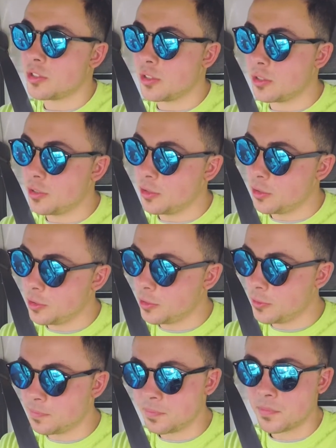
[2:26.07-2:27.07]
So
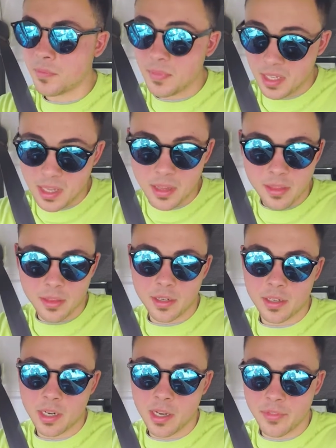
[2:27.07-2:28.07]
they
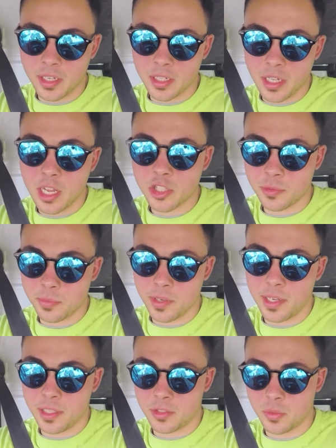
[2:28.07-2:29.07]
are having a lunch
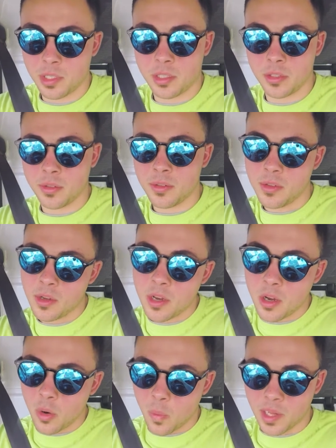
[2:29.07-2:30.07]
break as well,
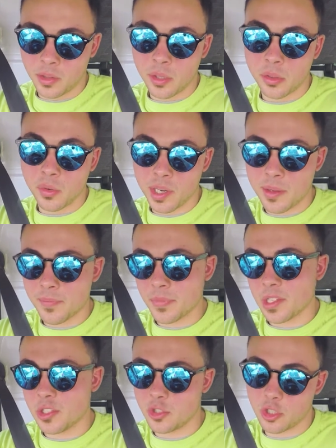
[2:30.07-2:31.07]
1 to 3.
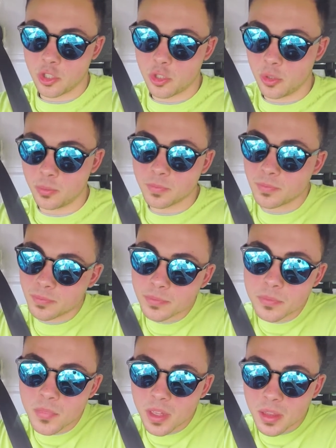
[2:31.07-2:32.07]
So
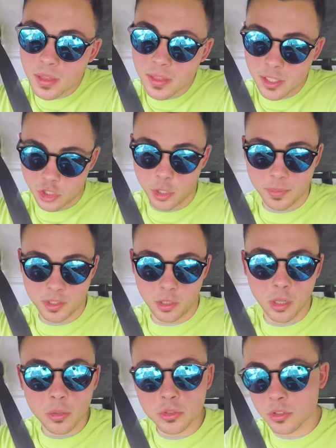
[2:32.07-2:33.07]
the shop is
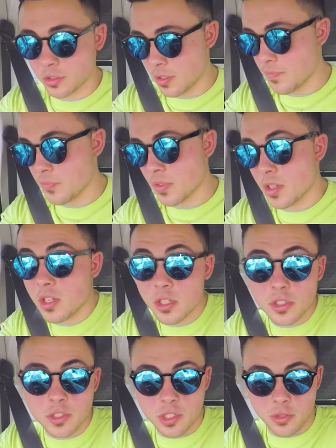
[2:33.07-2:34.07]
closed,
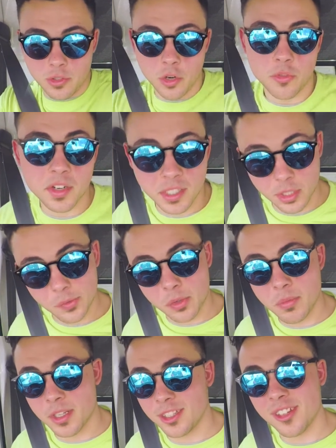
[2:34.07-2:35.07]
so no Reese's
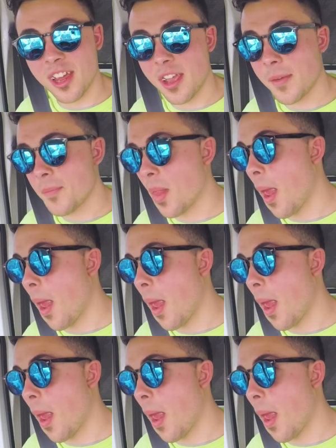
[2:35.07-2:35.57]
for me today.